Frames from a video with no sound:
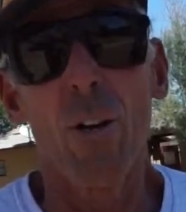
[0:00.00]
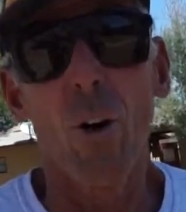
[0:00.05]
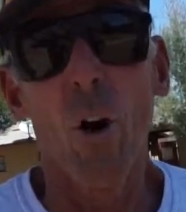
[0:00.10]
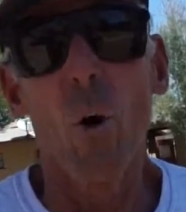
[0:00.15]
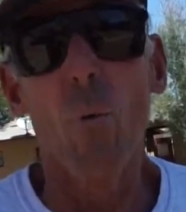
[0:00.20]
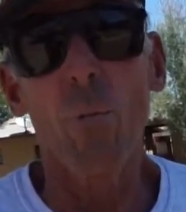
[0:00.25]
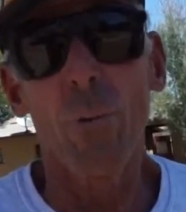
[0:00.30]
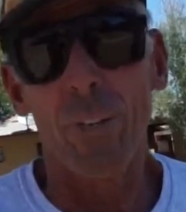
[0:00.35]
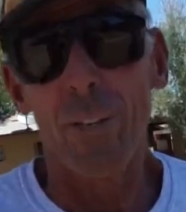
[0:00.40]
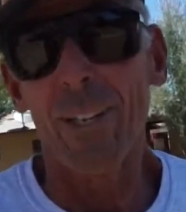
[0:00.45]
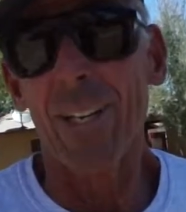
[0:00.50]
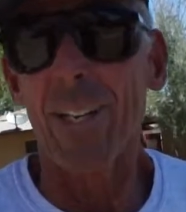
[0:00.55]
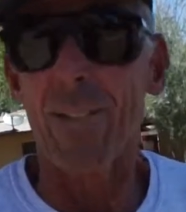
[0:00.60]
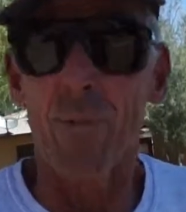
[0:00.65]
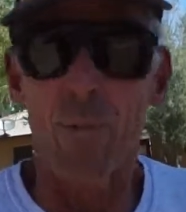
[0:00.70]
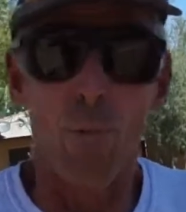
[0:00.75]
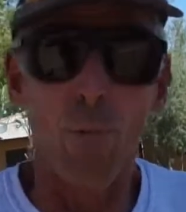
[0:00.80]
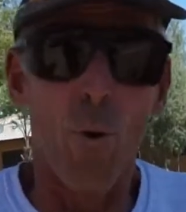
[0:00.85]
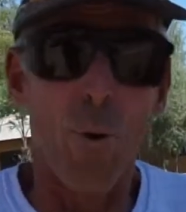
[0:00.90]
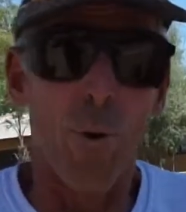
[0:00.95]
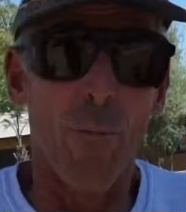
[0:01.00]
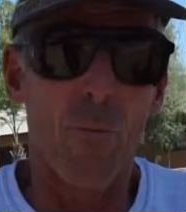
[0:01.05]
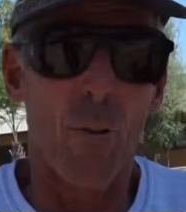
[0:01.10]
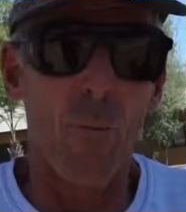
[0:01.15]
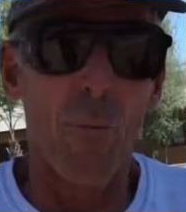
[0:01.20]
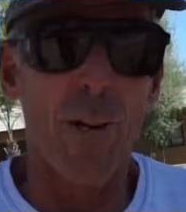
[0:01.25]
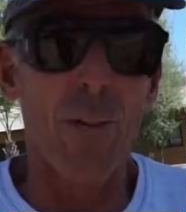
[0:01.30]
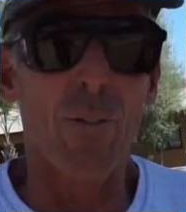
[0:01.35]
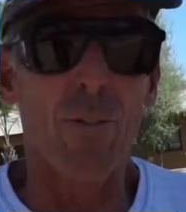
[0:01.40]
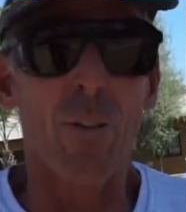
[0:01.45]
Hopefully to give some more
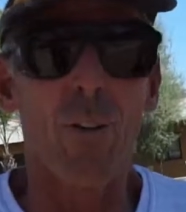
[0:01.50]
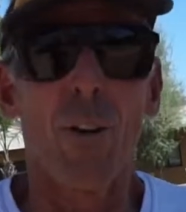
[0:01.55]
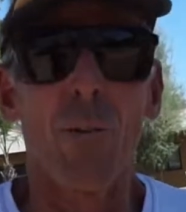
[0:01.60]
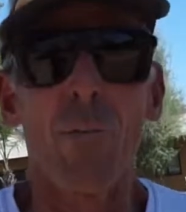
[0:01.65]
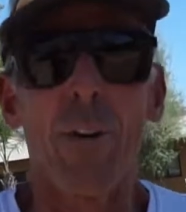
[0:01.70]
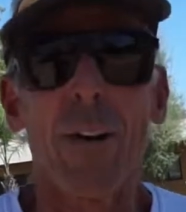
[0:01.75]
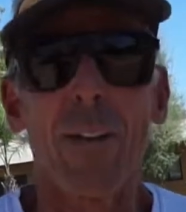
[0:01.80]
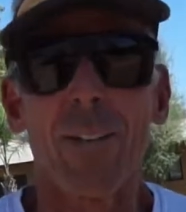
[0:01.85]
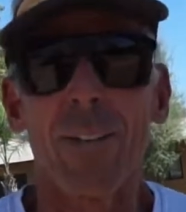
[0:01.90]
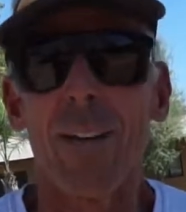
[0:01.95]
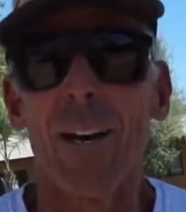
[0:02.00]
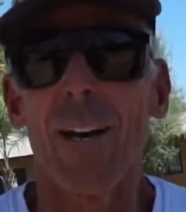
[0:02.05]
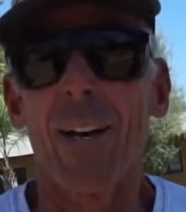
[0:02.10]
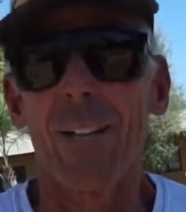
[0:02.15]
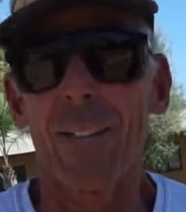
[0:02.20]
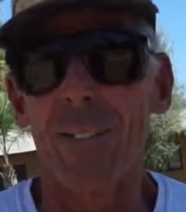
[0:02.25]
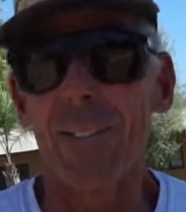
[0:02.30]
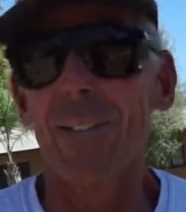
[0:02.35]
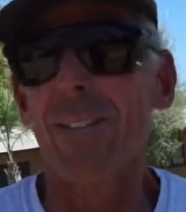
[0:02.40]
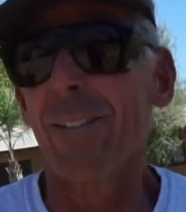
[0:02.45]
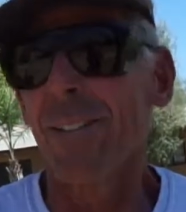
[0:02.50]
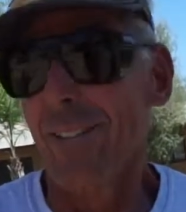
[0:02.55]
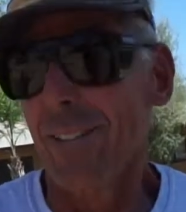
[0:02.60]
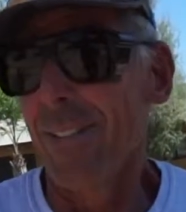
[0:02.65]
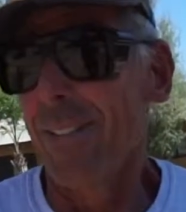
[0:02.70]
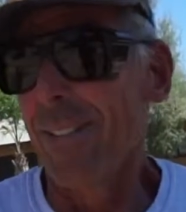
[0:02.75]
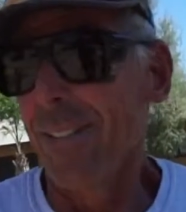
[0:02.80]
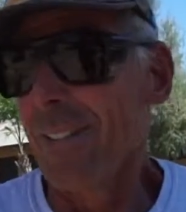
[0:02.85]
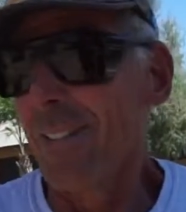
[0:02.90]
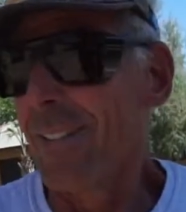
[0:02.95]
information about Dad's
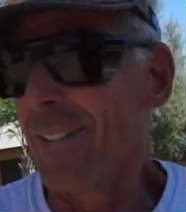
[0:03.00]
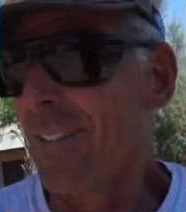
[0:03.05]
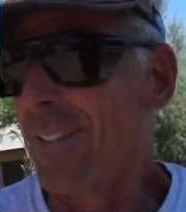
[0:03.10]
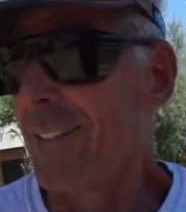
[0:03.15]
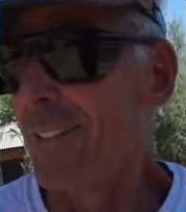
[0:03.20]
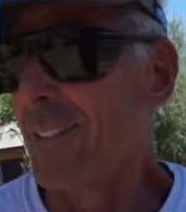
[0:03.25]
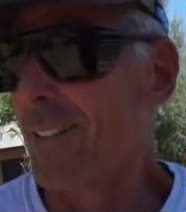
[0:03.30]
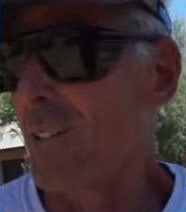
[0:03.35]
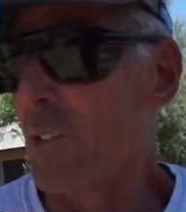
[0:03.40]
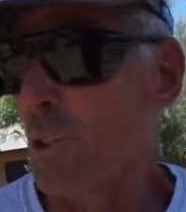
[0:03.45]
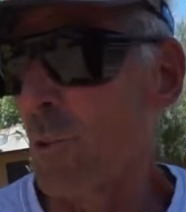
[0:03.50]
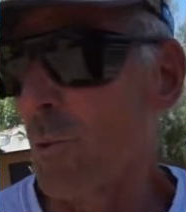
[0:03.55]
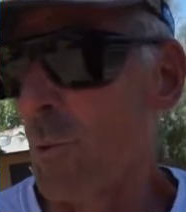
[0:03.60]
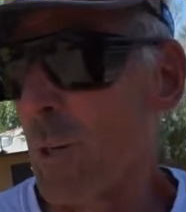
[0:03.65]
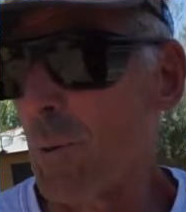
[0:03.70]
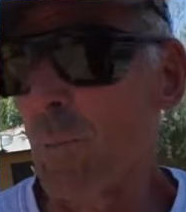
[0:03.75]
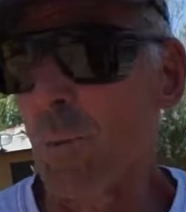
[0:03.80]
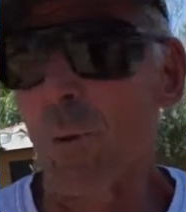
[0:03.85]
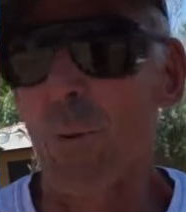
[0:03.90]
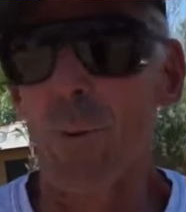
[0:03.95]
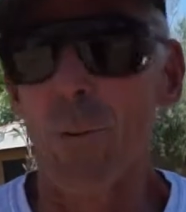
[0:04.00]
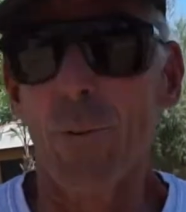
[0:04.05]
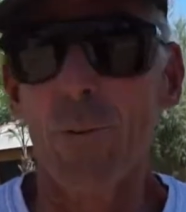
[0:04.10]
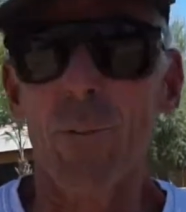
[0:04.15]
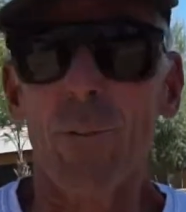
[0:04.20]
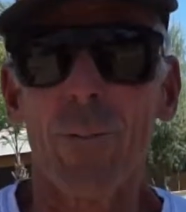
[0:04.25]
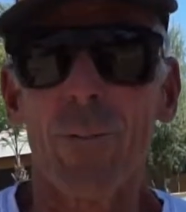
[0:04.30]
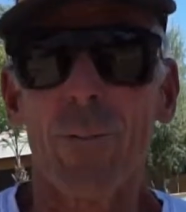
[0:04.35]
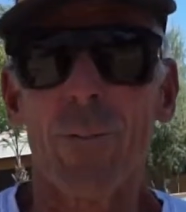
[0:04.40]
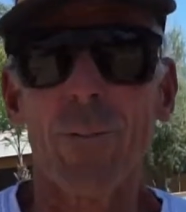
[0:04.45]
cerebral
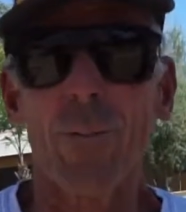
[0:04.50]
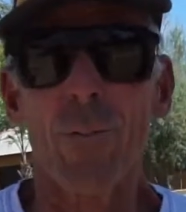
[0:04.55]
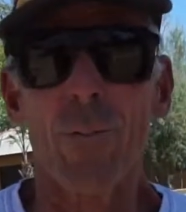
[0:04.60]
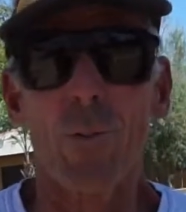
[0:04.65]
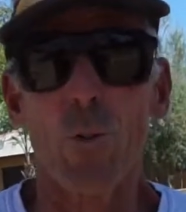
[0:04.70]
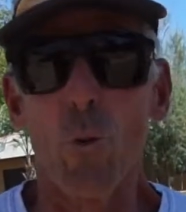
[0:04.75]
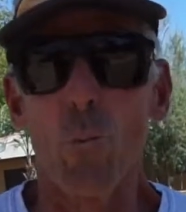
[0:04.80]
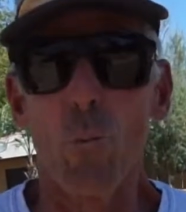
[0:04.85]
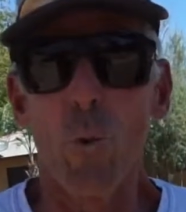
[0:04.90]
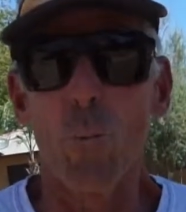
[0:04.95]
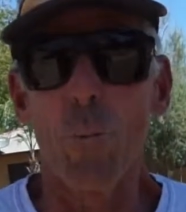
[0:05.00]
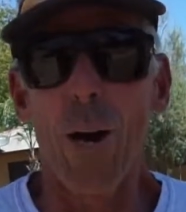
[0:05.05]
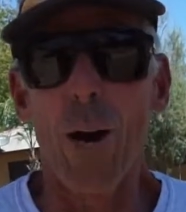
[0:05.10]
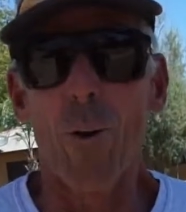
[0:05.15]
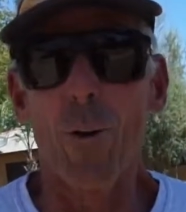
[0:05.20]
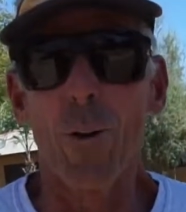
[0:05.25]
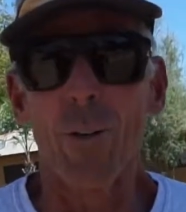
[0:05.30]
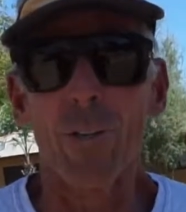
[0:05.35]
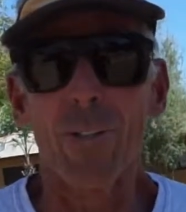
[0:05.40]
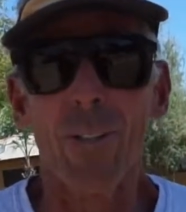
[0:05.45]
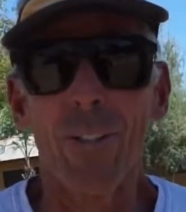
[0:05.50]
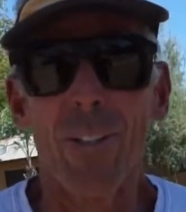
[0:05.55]
superpowers.